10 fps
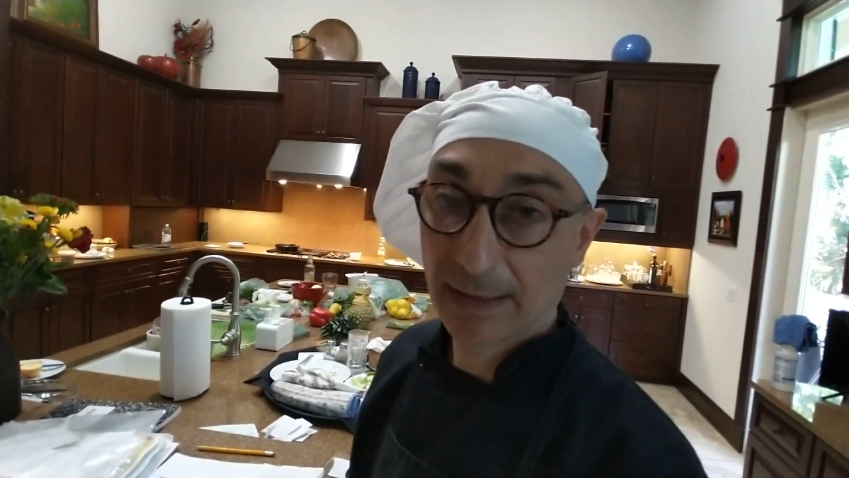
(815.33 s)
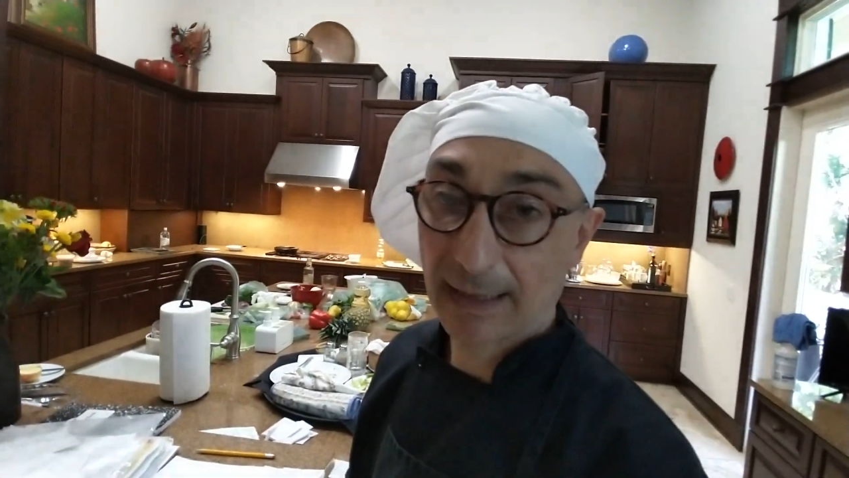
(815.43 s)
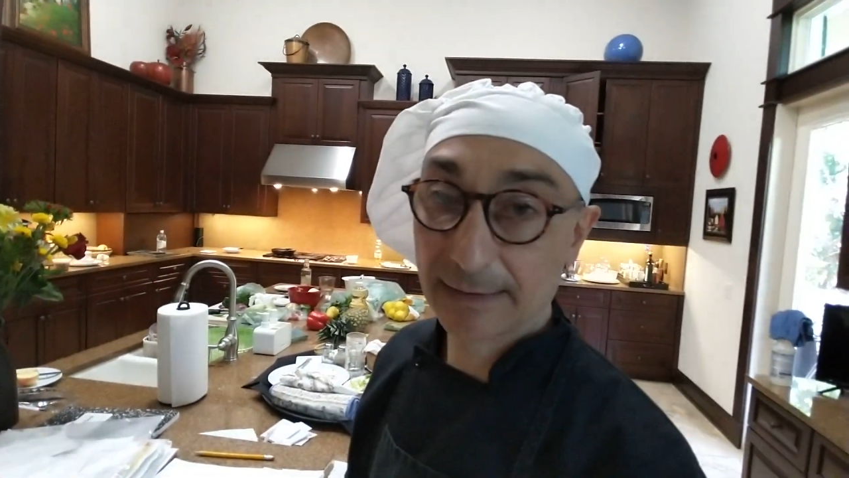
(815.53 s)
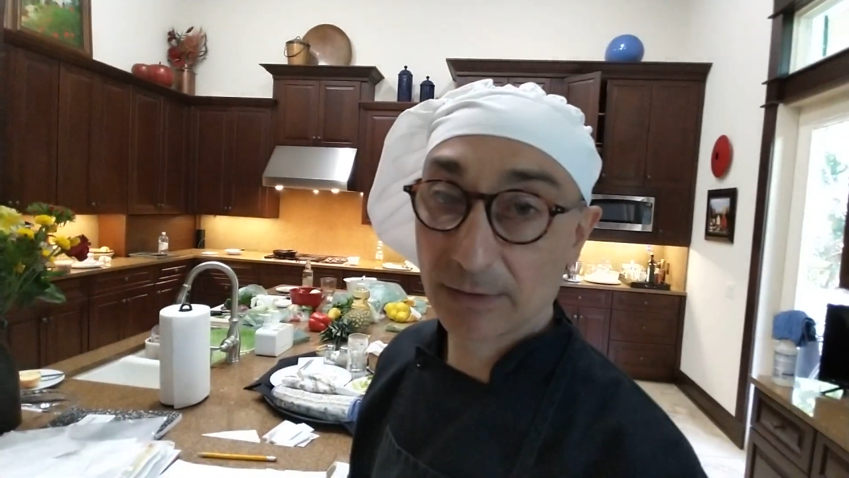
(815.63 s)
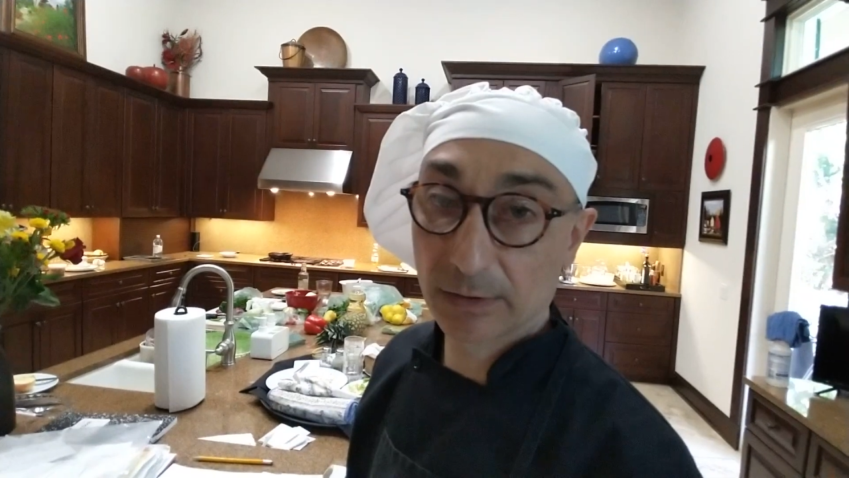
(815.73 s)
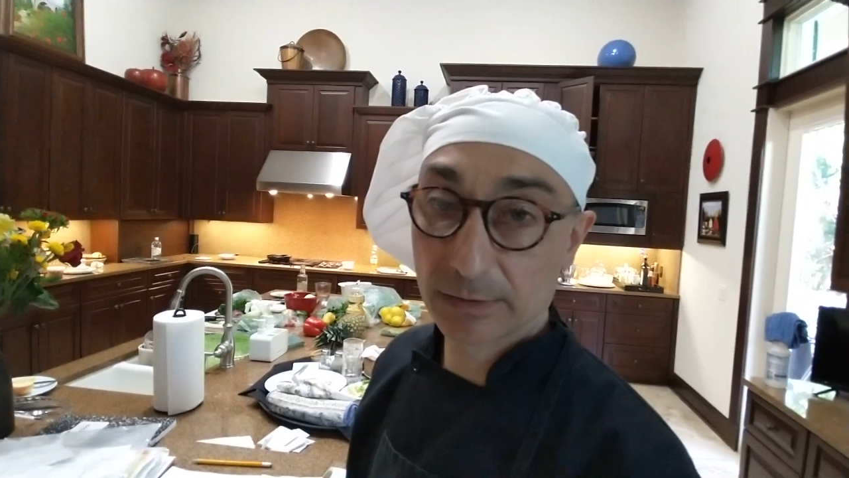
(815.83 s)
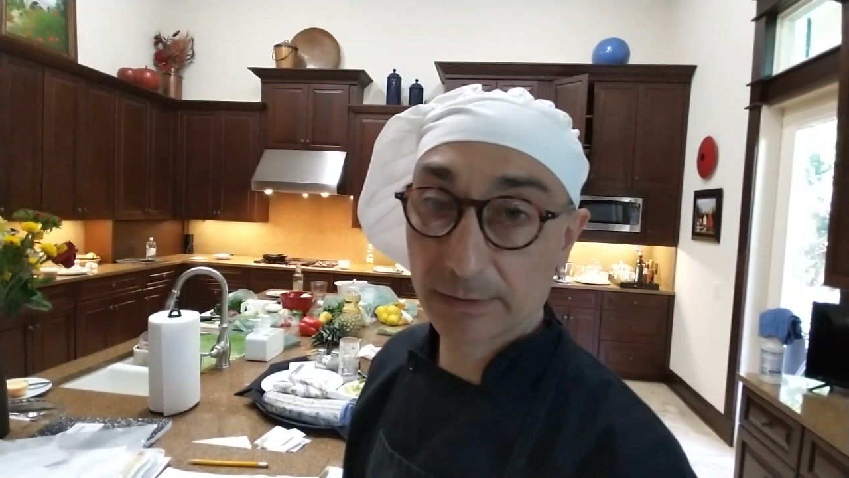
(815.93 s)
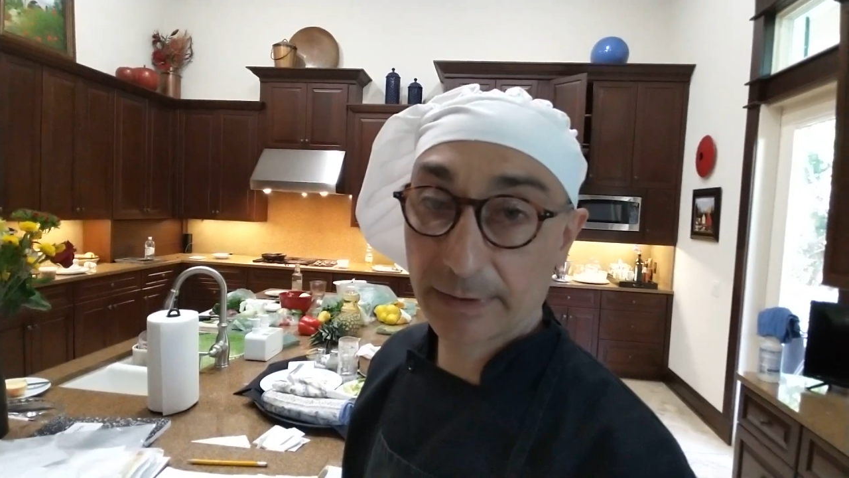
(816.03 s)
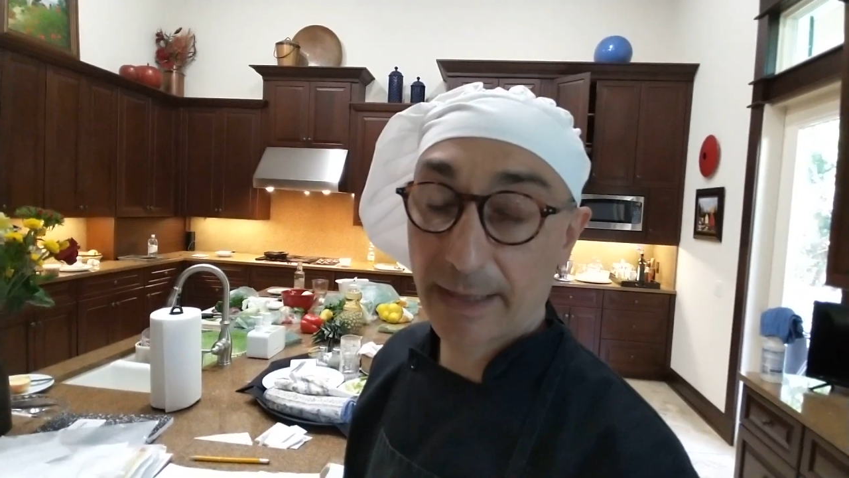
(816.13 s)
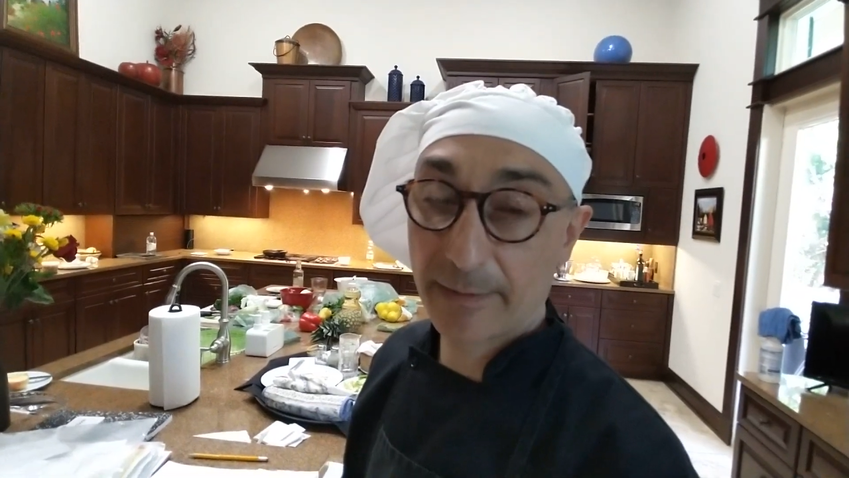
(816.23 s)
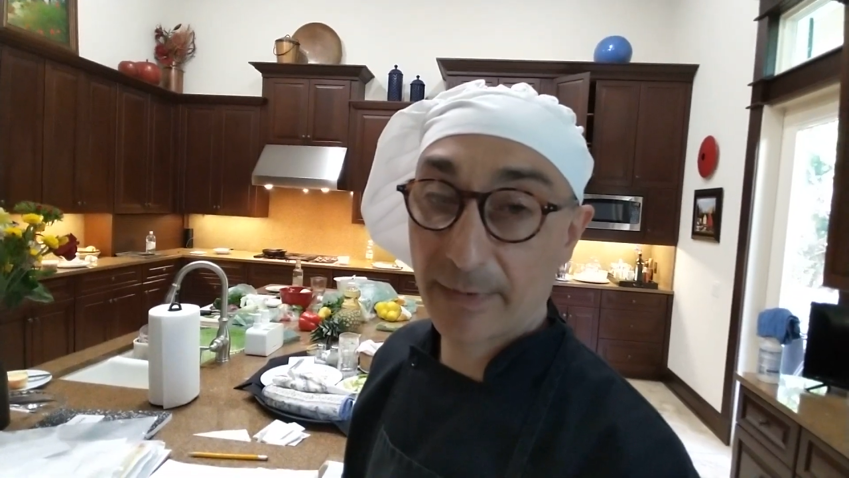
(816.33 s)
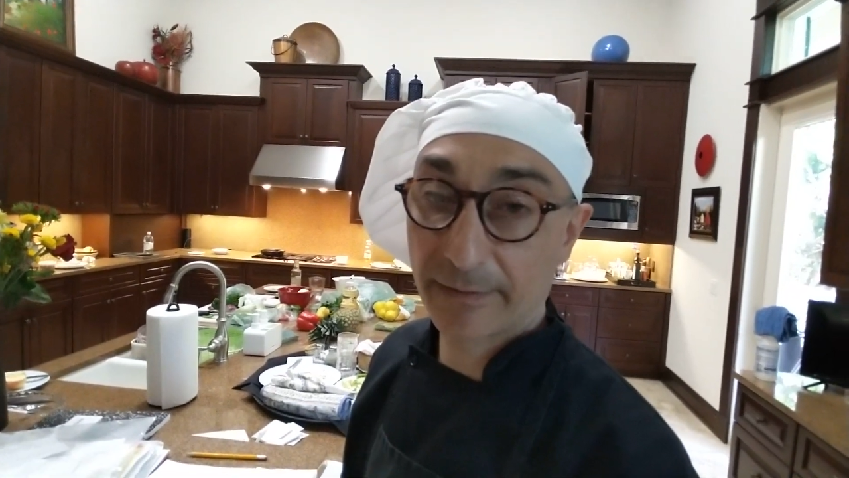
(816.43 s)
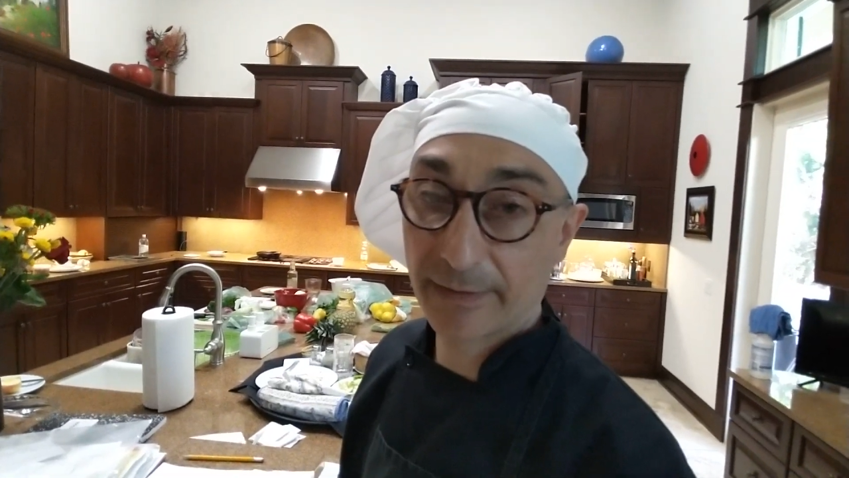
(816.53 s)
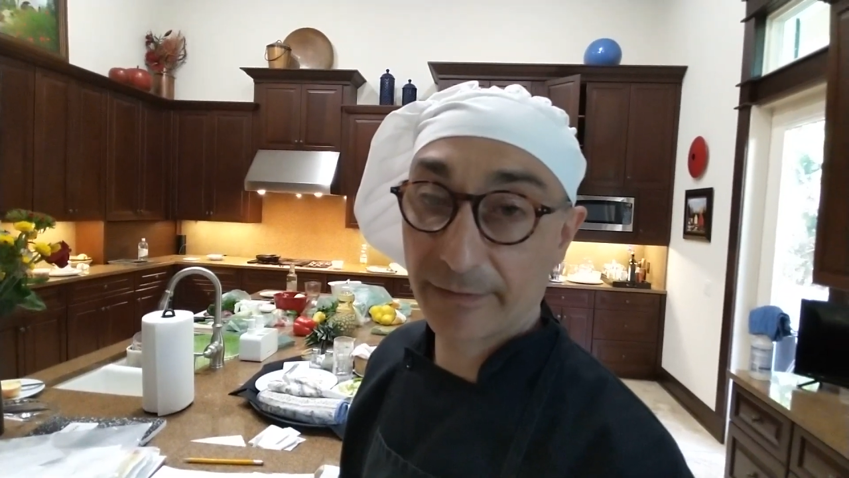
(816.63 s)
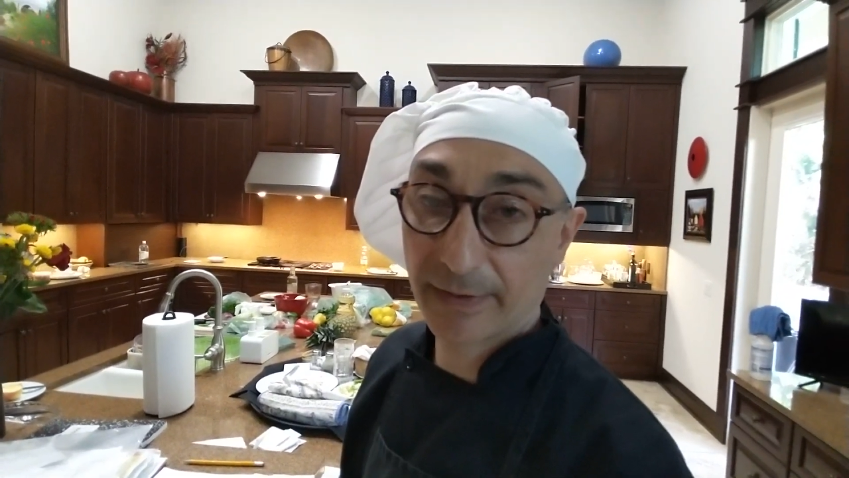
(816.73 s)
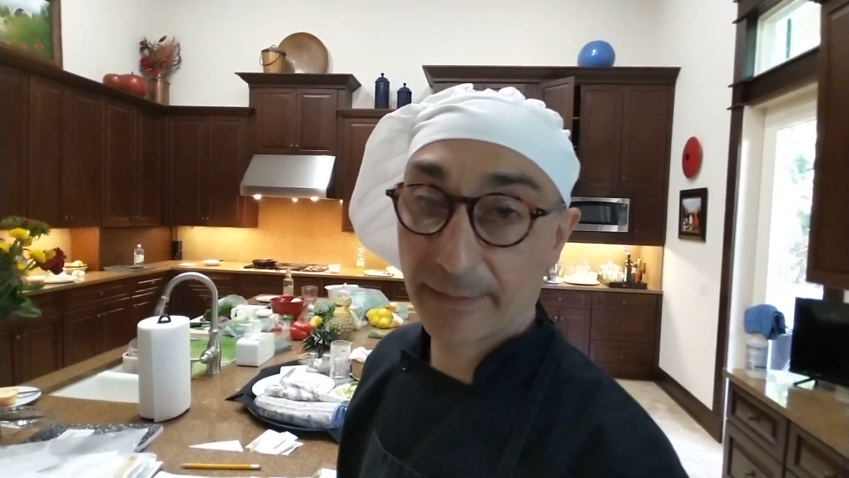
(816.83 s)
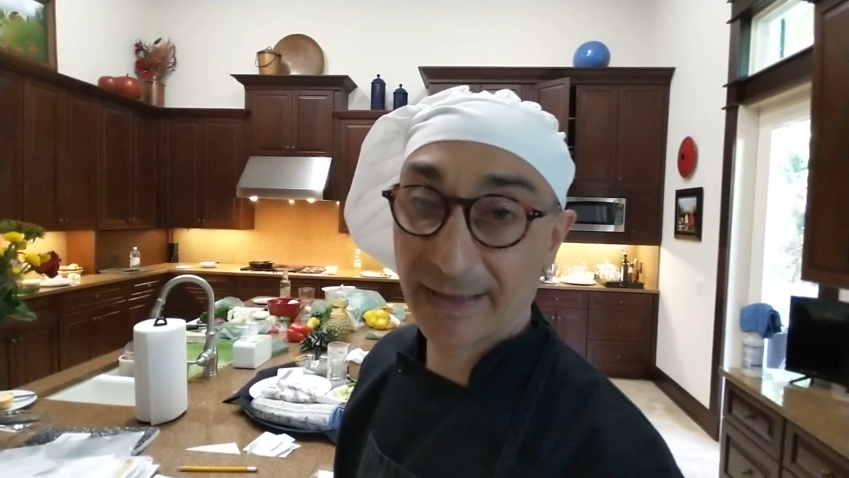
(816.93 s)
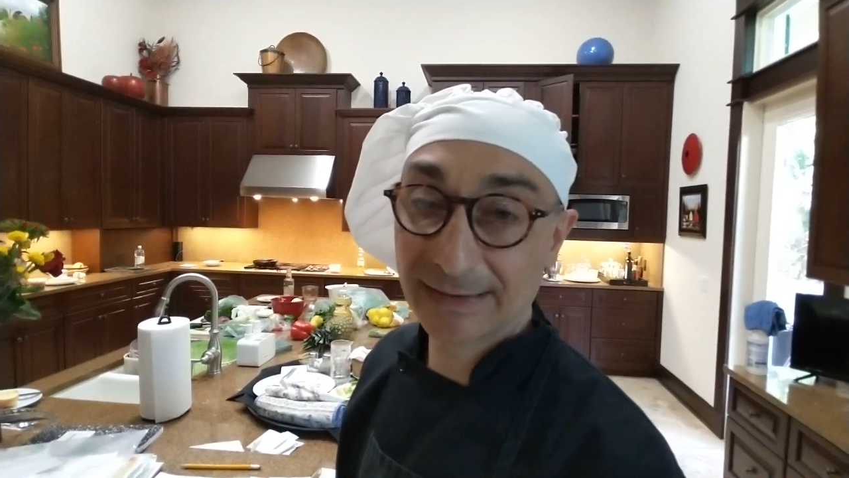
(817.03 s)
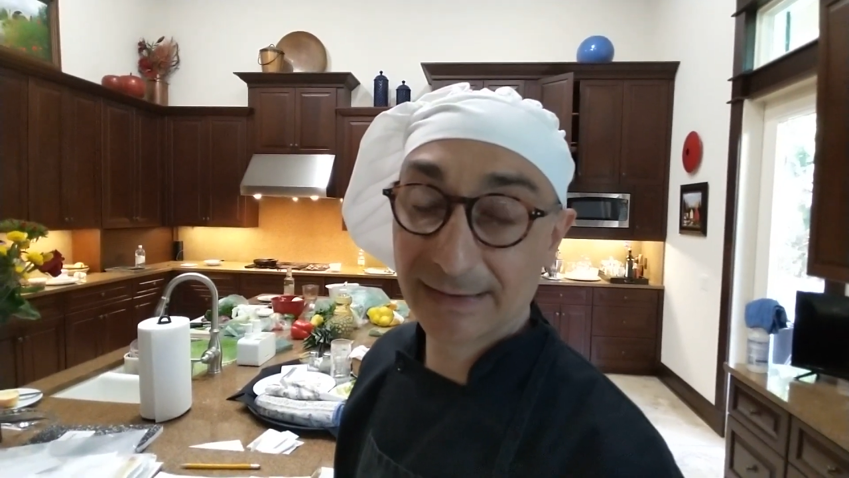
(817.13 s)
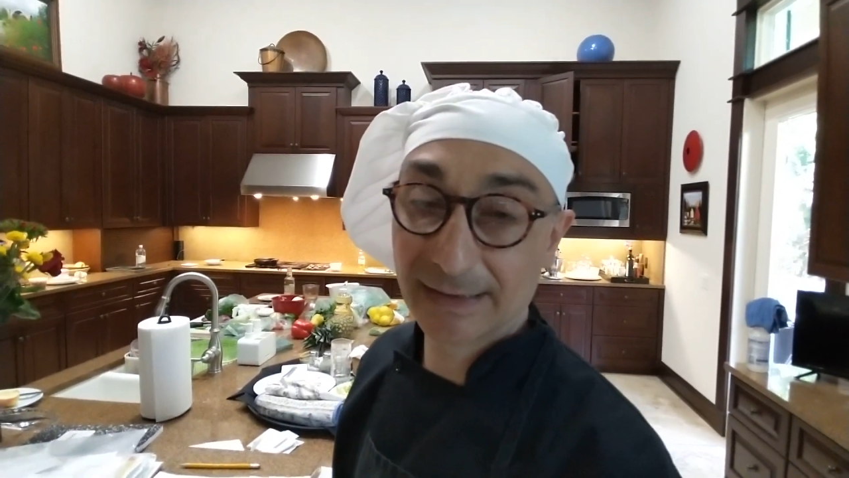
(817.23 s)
I total them every 3 months,